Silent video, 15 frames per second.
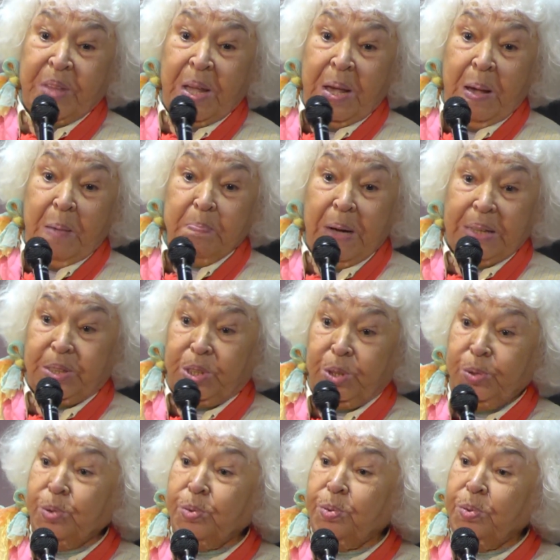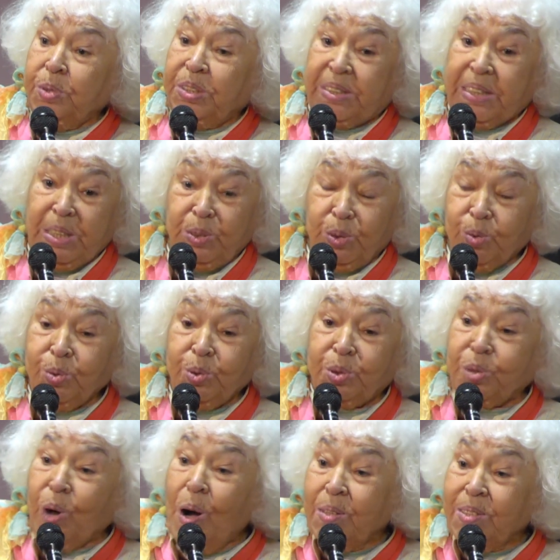But they use
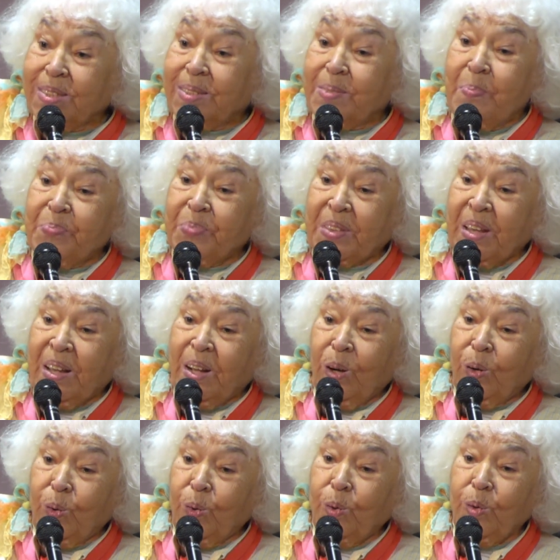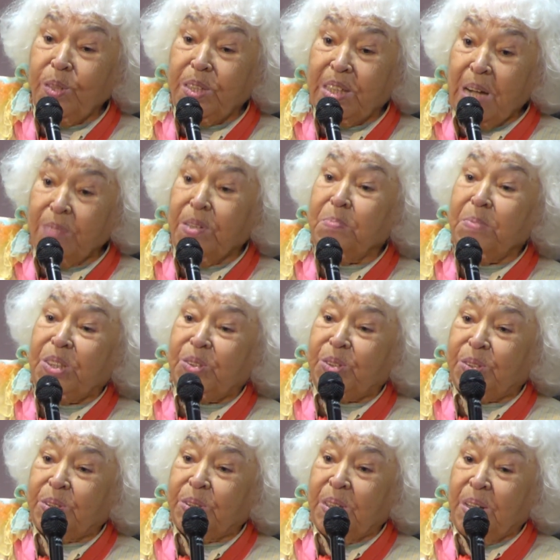God. All
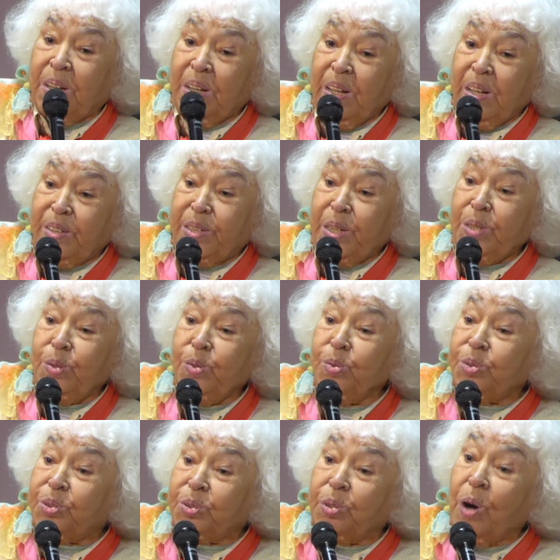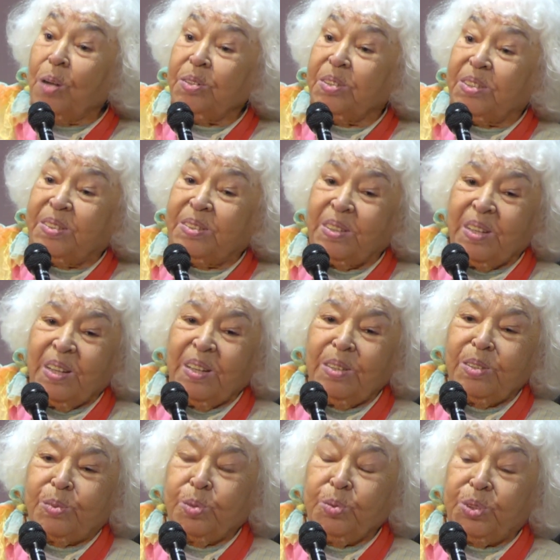governments, they use God
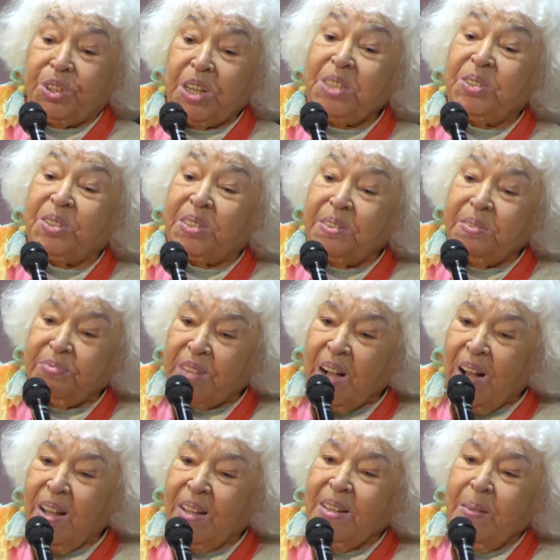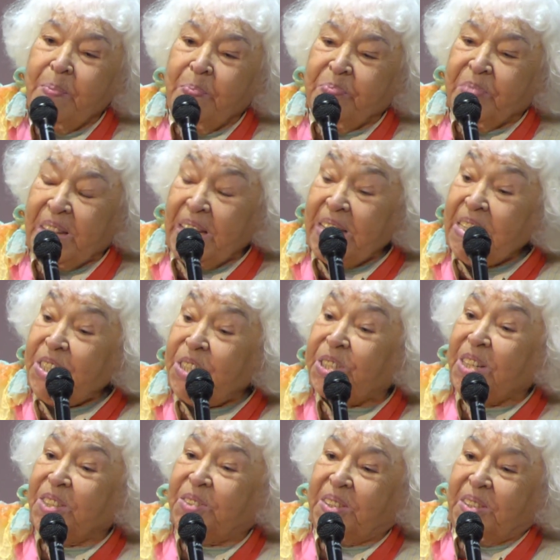to justify
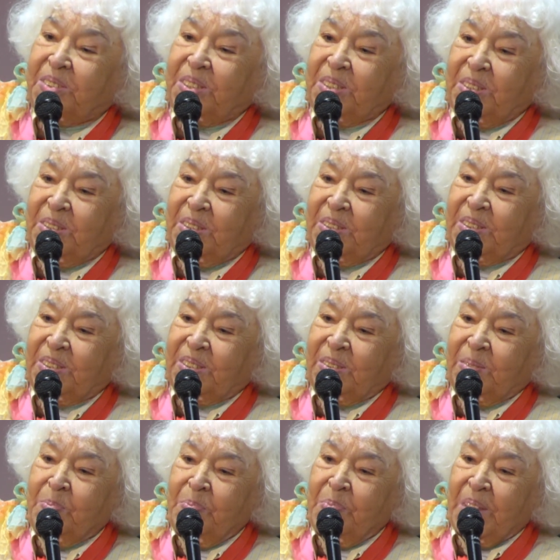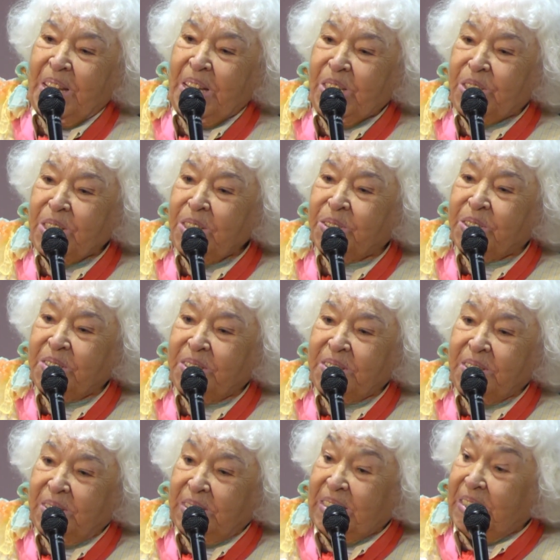injustices.
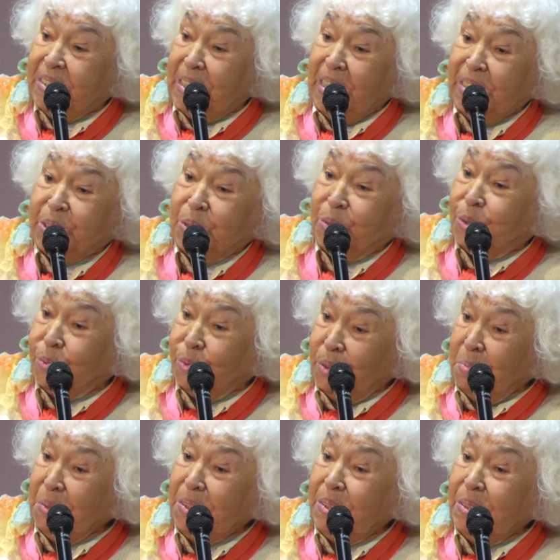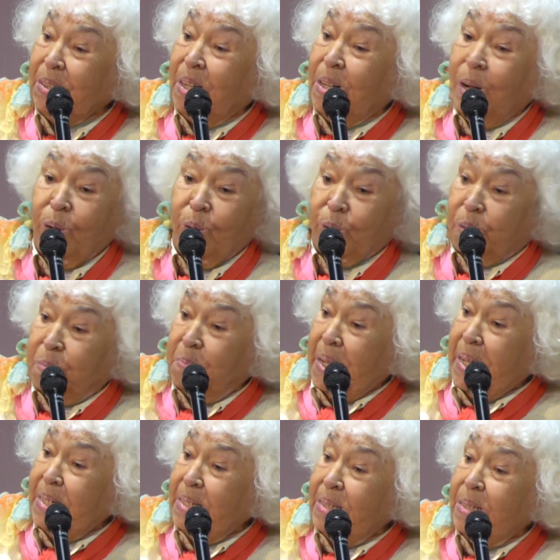Injustices in relation to women or
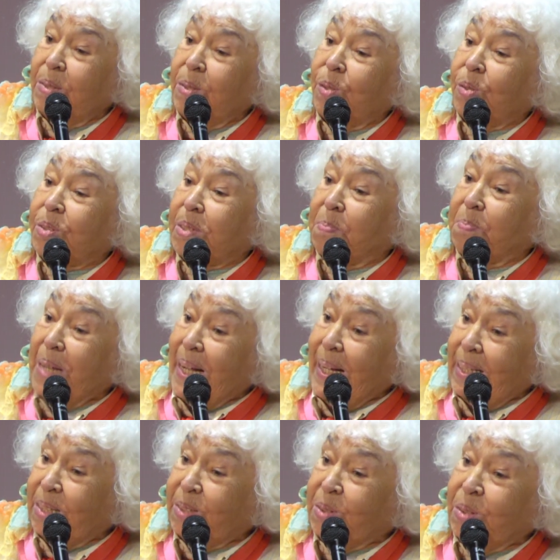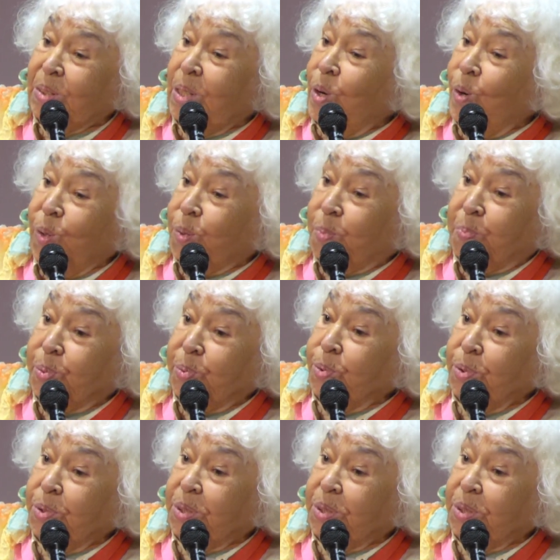men or the blacks or poor.